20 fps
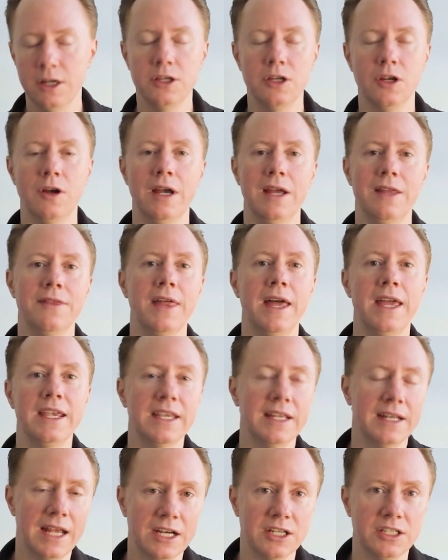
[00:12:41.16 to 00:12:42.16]
and they
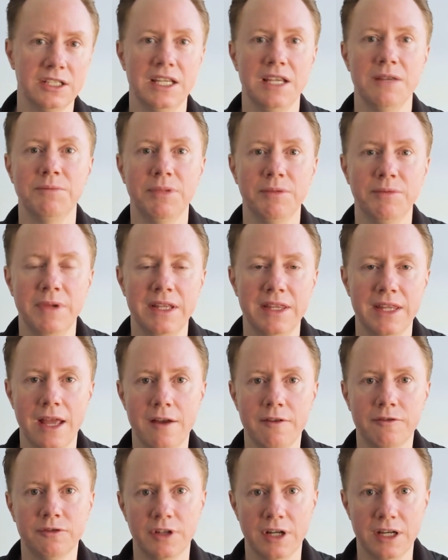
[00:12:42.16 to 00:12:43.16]
can actually implement
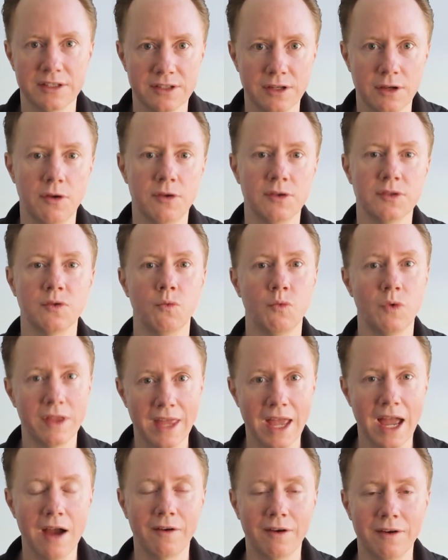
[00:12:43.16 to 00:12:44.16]
that for ourselves with
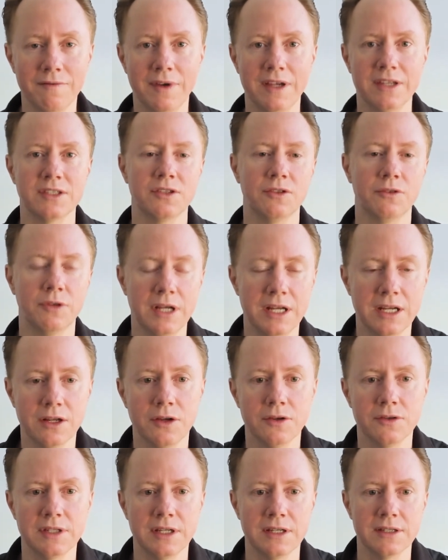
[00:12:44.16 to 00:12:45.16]
our investor
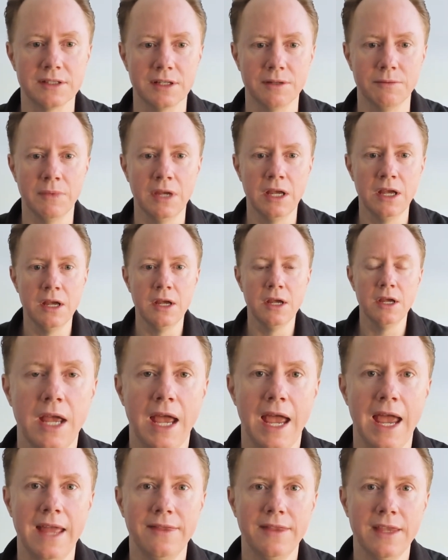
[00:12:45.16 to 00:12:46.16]
ecosystem.
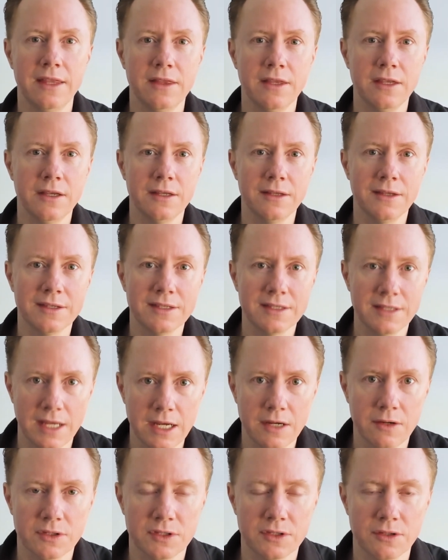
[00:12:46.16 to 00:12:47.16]
And then the
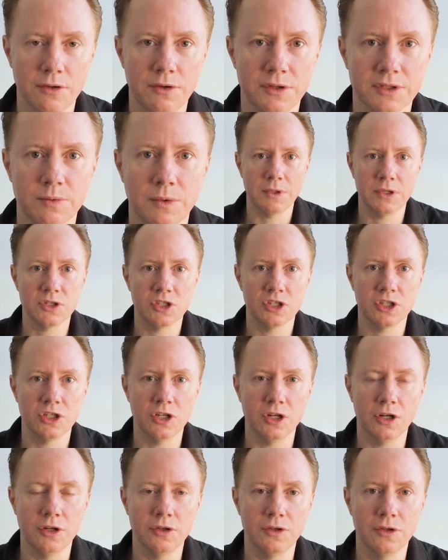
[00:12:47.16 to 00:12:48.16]
secret sauce, which,
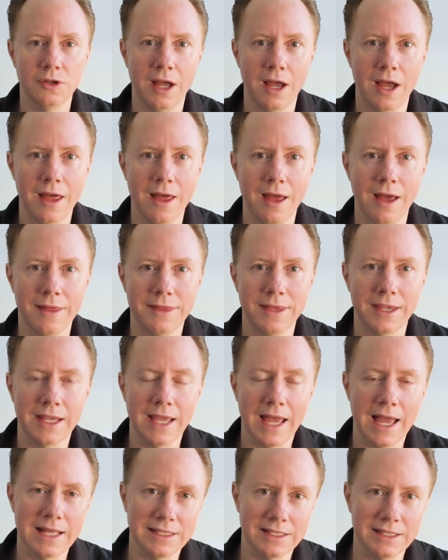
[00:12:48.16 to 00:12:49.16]
I think
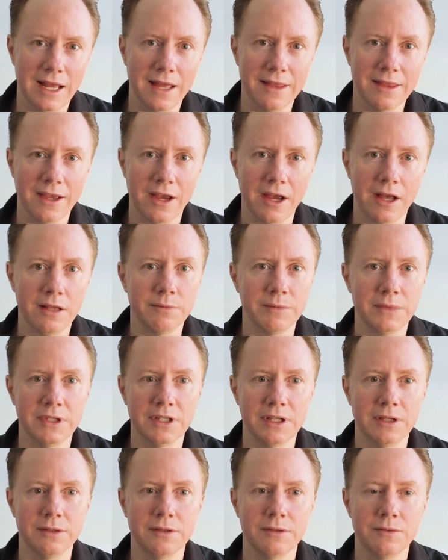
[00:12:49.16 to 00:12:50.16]
adds another element
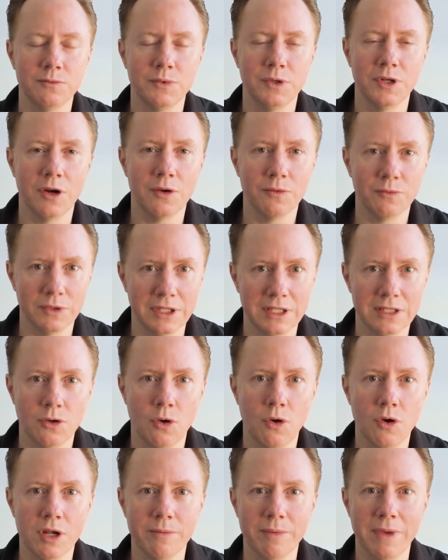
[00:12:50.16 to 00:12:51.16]
that we don't really
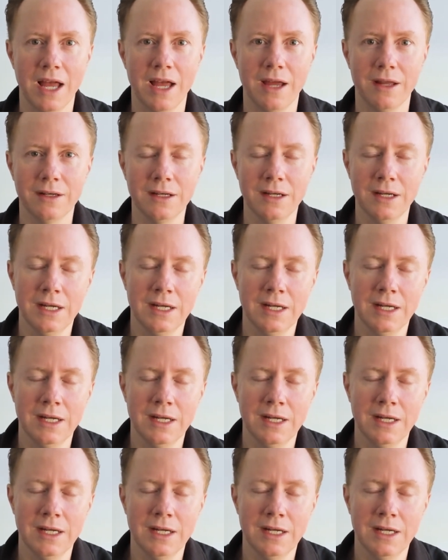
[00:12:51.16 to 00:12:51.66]
talk about,